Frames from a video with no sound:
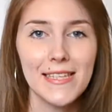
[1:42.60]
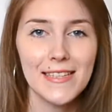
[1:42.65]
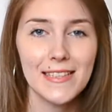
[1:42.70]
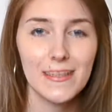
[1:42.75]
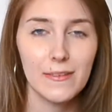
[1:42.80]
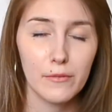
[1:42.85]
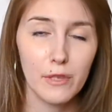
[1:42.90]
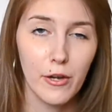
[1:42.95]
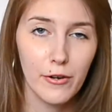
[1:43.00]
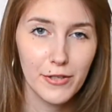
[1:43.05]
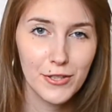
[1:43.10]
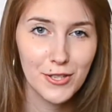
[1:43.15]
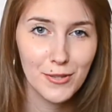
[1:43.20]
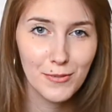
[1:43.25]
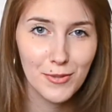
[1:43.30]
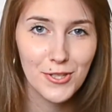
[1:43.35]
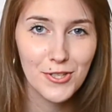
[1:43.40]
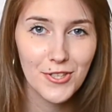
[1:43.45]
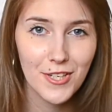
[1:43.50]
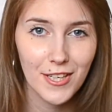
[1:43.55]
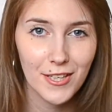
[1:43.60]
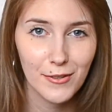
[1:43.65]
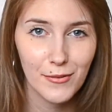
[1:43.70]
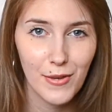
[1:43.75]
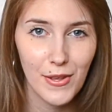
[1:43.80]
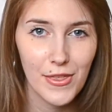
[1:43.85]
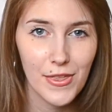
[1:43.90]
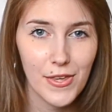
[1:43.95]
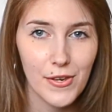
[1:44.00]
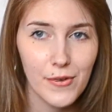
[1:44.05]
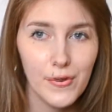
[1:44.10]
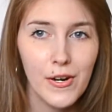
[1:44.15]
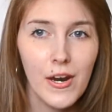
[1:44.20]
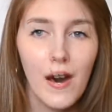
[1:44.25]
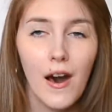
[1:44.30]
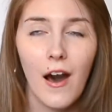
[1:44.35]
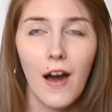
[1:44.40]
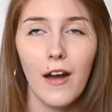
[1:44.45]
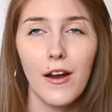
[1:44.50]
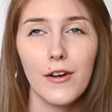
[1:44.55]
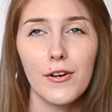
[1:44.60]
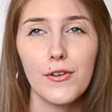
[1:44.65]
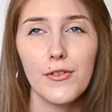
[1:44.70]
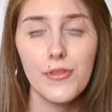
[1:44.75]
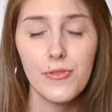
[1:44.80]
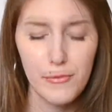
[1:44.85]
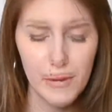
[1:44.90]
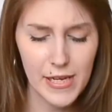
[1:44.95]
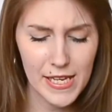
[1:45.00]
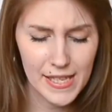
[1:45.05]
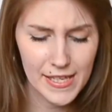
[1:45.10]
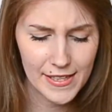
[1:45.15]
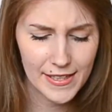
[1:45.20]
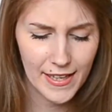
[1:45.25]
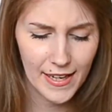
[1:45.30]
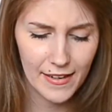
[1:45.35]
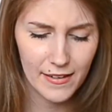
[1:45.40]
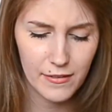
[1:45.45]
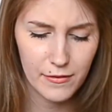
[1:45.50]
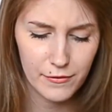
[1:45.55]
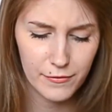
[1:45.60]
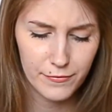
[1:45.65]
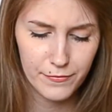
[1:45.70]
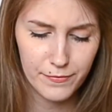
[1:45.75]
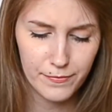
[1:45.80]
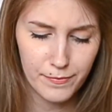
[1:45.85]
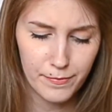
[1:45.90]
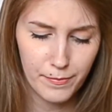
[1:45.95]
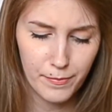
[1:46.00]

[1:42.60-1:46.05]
that I'm going to be sharing with you are three kind of